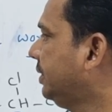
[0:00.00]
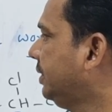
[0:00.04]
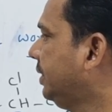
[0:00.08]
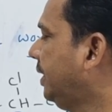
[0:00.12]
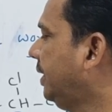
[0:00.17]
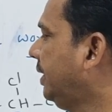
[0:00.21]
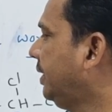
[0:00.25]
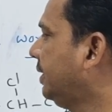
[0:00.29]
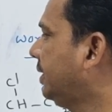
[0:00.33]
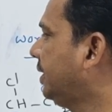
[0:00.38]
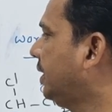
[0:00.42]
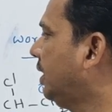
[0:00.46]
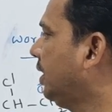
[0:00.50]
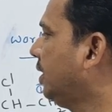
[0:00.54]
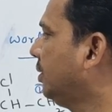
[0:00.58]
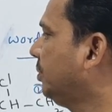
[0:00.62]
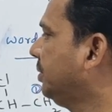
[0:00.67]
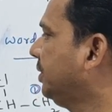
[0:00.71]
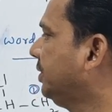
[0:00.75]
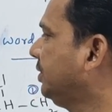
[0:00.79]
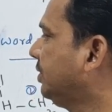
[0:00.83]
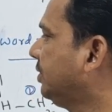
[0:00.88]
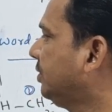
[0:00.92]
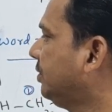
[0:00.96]
Eight
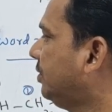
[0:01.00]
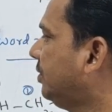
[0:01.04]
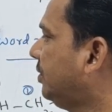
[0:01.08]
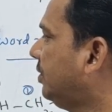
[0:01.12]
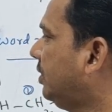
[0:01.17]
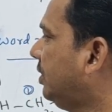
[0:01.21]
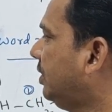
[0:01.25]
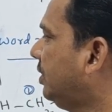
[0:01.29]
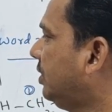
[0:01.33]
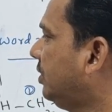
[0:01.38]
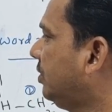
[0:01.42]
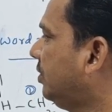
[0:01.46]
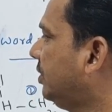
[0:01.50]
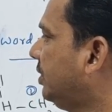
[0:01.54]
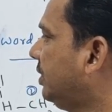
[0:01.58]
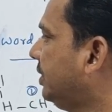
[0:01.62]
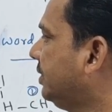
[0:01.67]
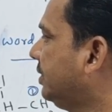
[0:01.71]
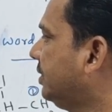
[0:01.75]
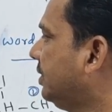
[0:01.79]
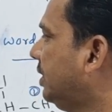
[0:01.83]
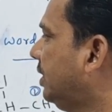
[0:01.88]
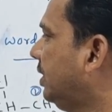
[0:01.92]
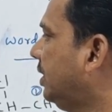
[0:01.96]
carbons, word root
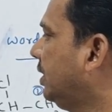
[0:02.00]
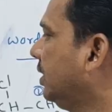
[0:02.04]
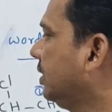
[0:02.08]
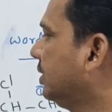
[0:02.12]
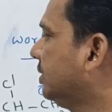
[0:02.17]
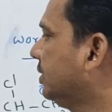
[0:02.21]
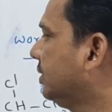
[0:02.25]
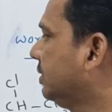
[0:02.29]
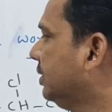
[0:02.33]
is the oct.